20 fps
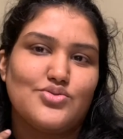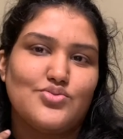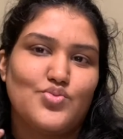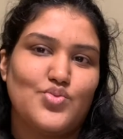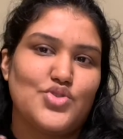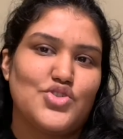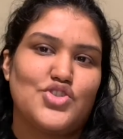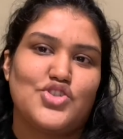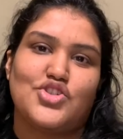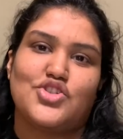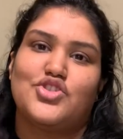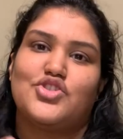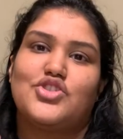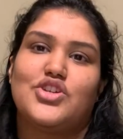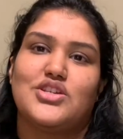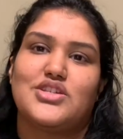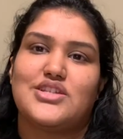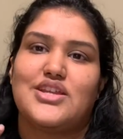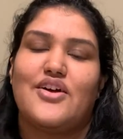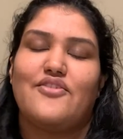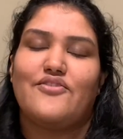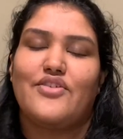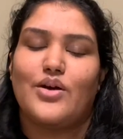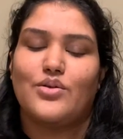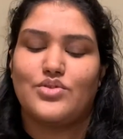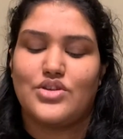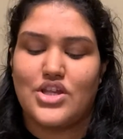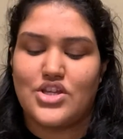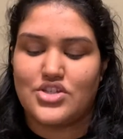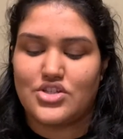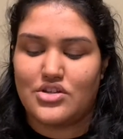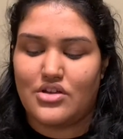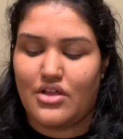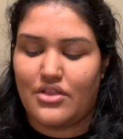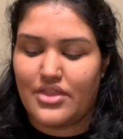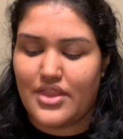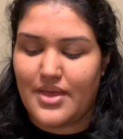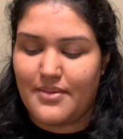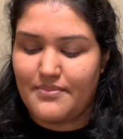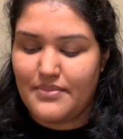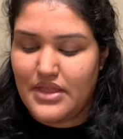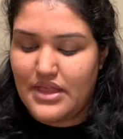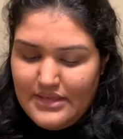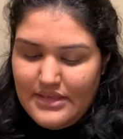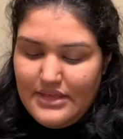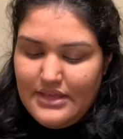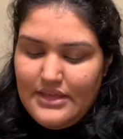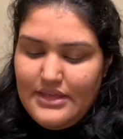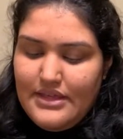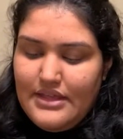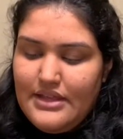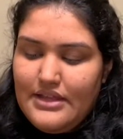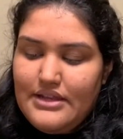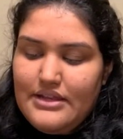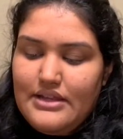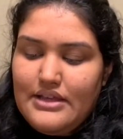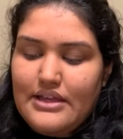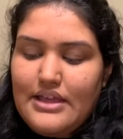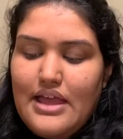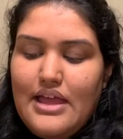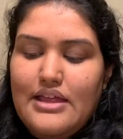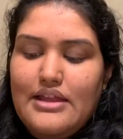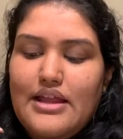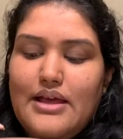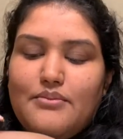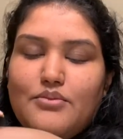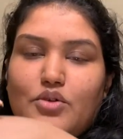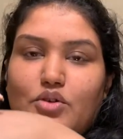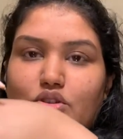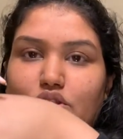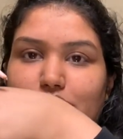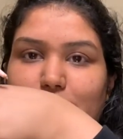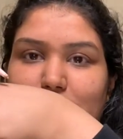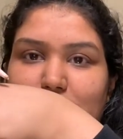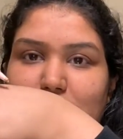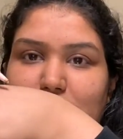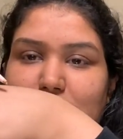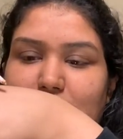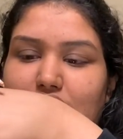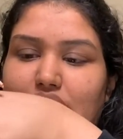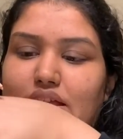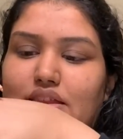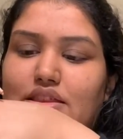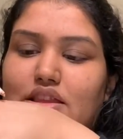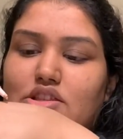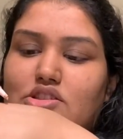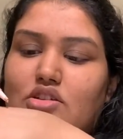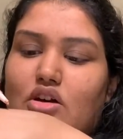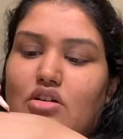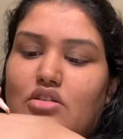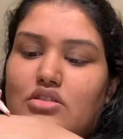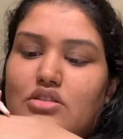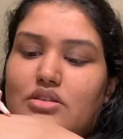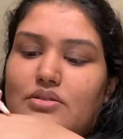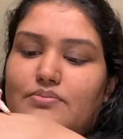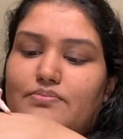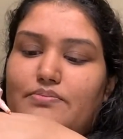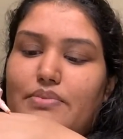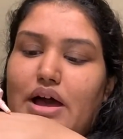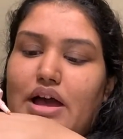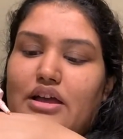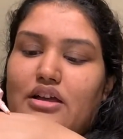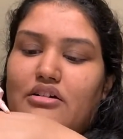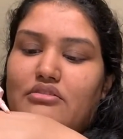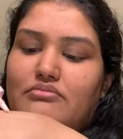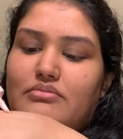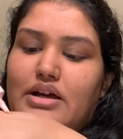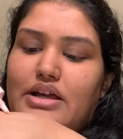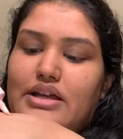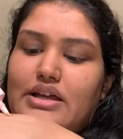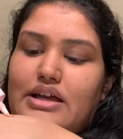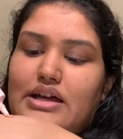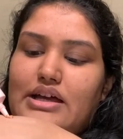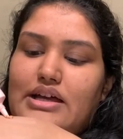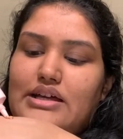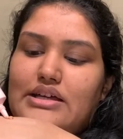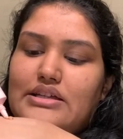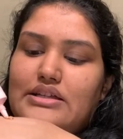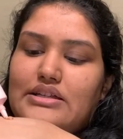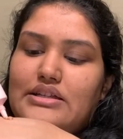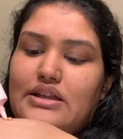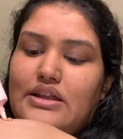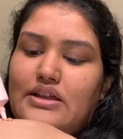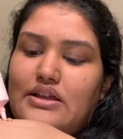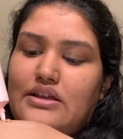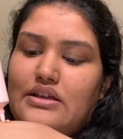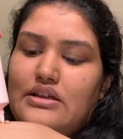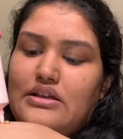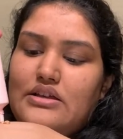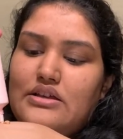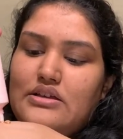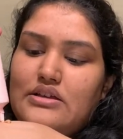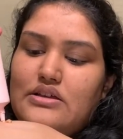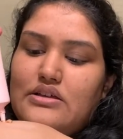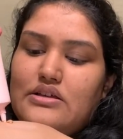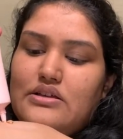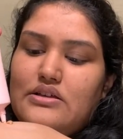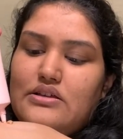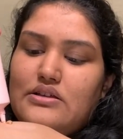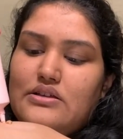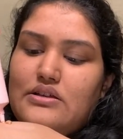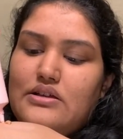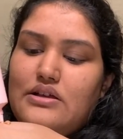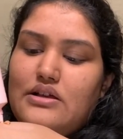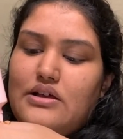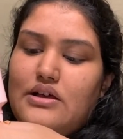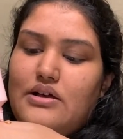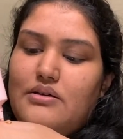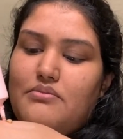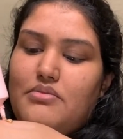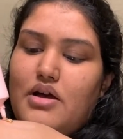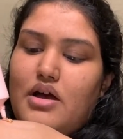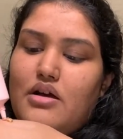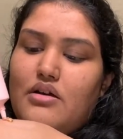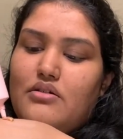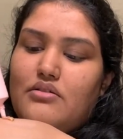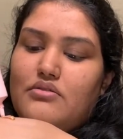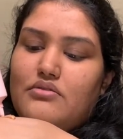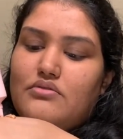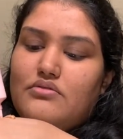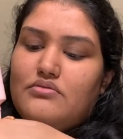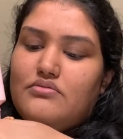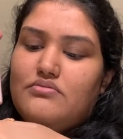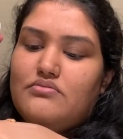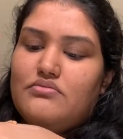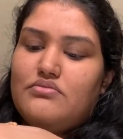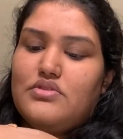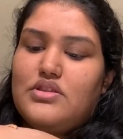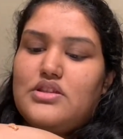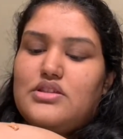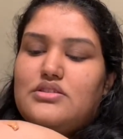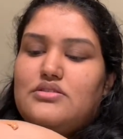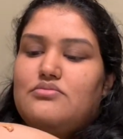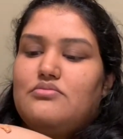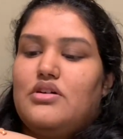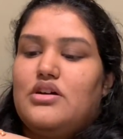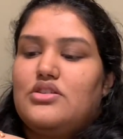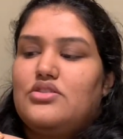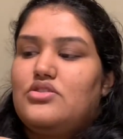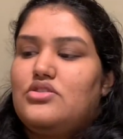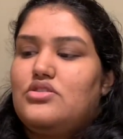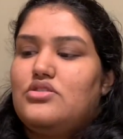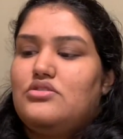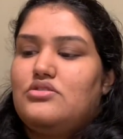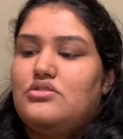which just have foundation on them. And again, I'm going to be just taking this on the back of my hand, about this much.